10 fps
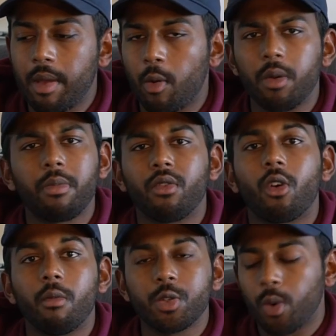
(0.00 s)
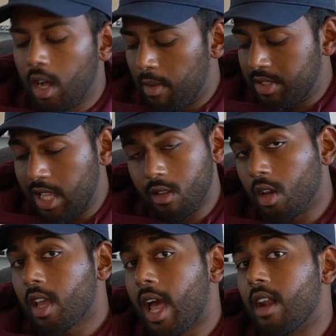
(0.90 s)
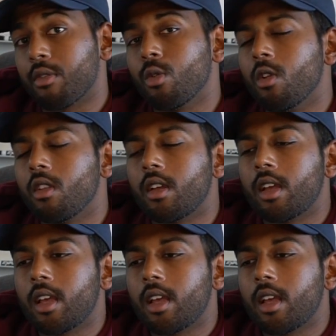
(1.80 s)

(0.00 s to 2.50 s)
maybe wouldn't perform as well, but they look kind of cool.